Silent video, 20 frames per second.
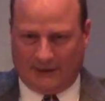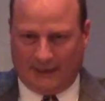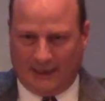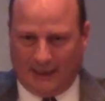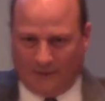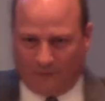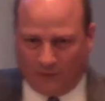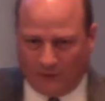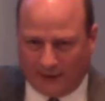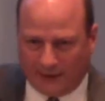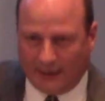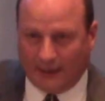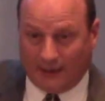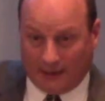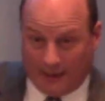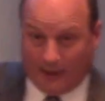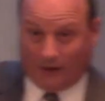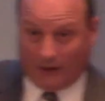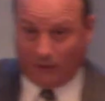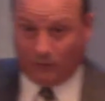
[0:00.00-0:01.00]
If we're
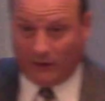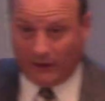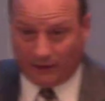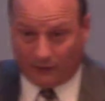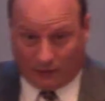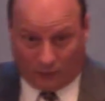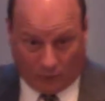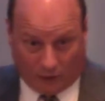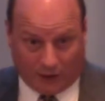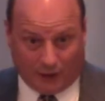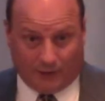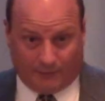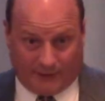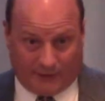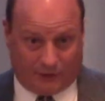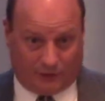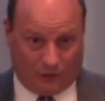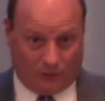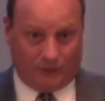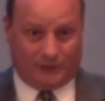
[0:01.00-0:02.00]
going to
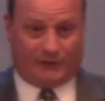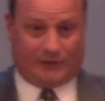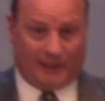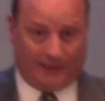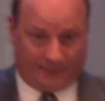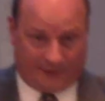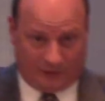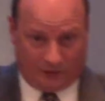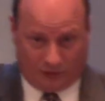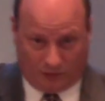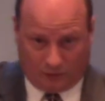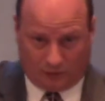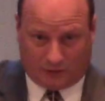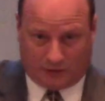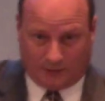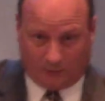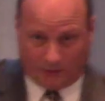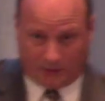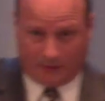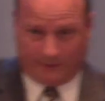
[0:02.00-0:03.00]
be doing something,
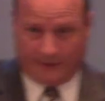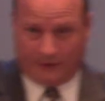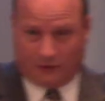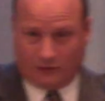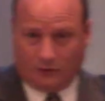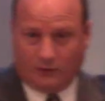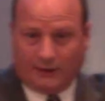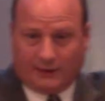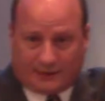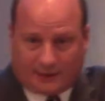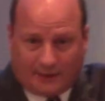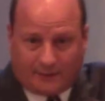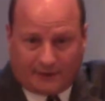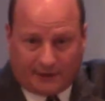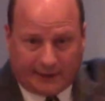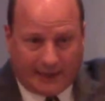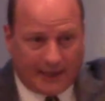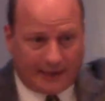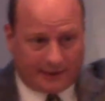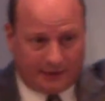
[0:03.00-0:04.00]
usually we're going to be doing
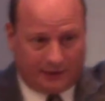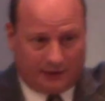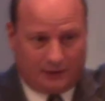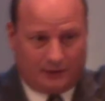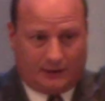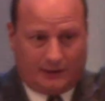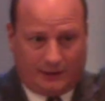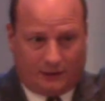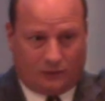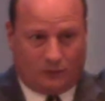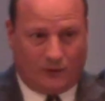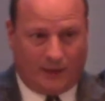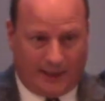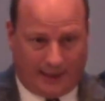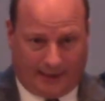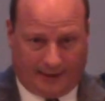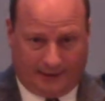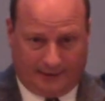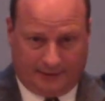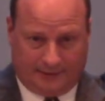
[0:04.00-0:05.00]
something out here either
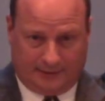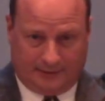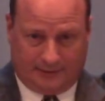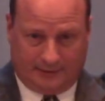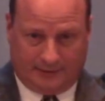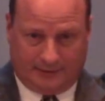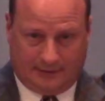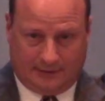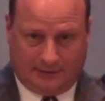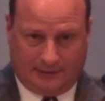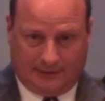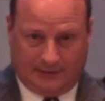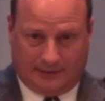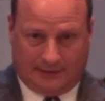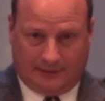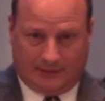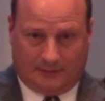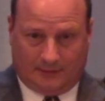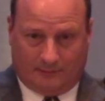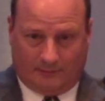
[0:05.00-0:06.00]
way.
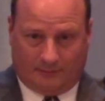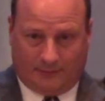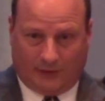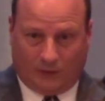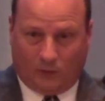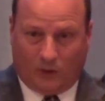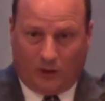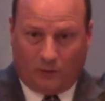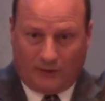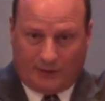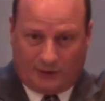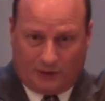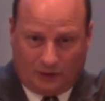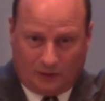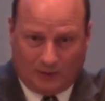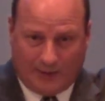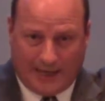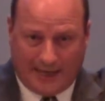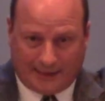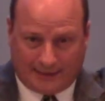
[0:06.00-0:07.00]
But what we
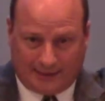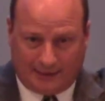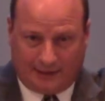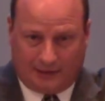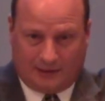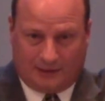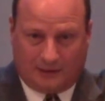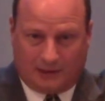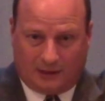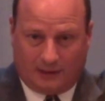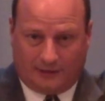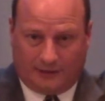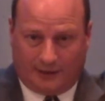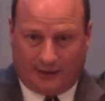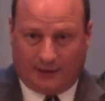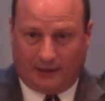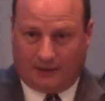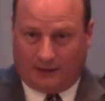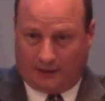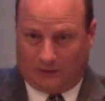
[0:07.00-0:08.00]
do out here,
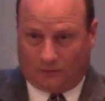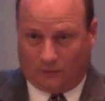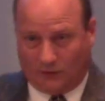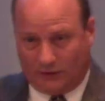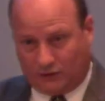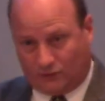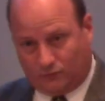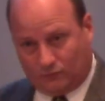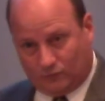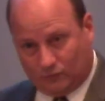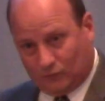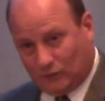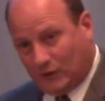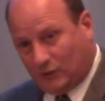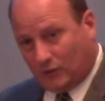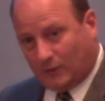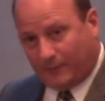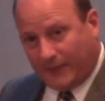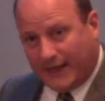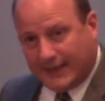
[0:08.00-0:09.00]

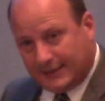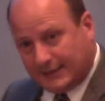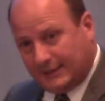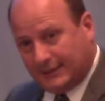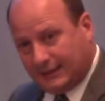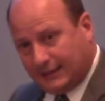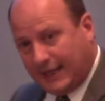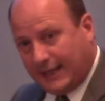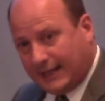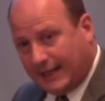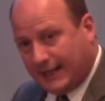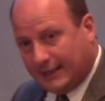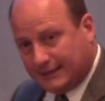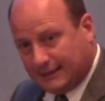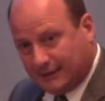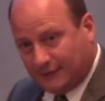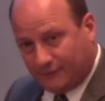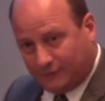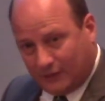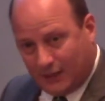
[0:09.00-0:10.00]
what we're basing that
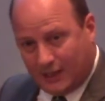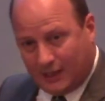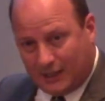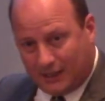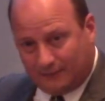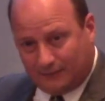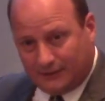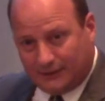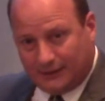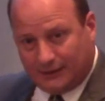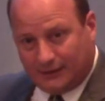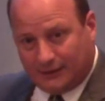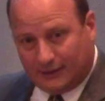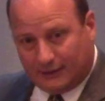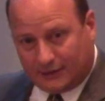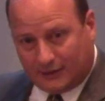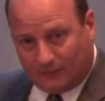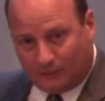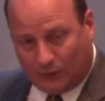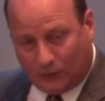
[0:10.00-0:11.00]
idea from,
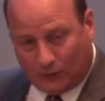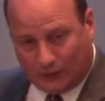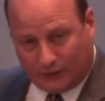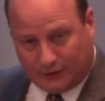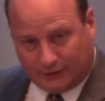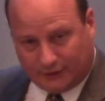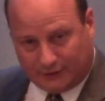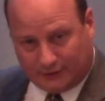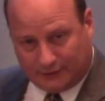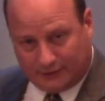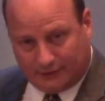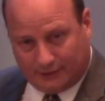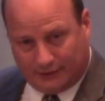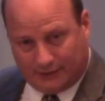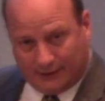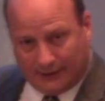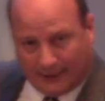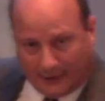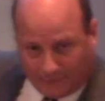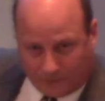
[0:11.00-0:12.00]
is important.
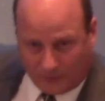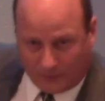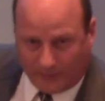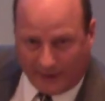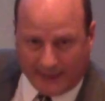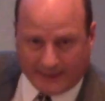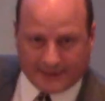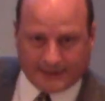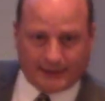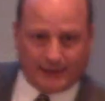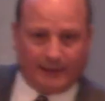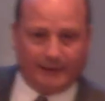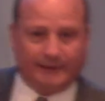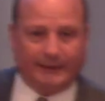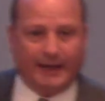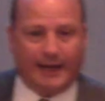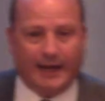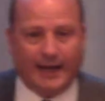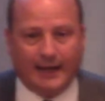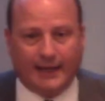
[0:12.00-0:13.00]
If we base it on
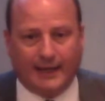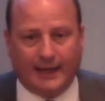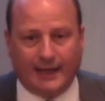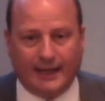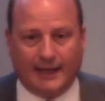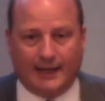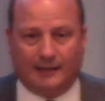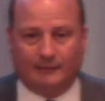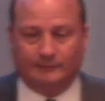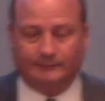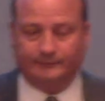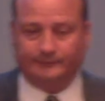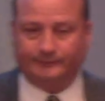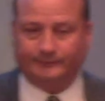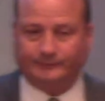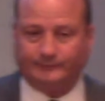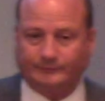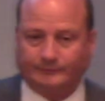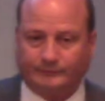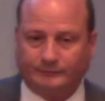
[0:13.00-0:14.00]
the I am,
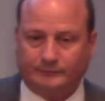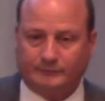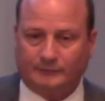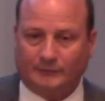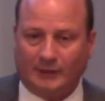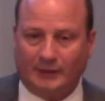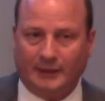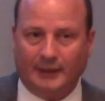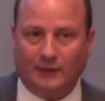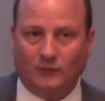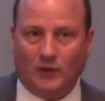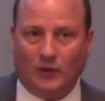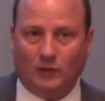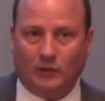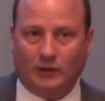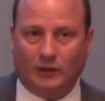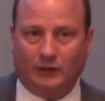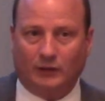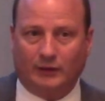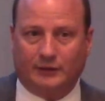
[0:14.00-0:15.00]
then what
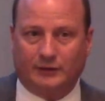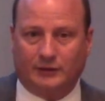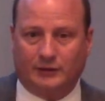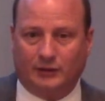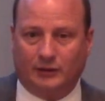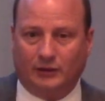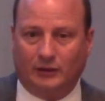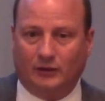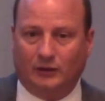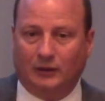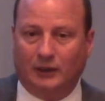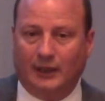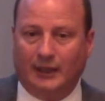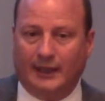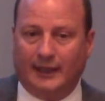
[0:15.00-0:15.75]
we're going to do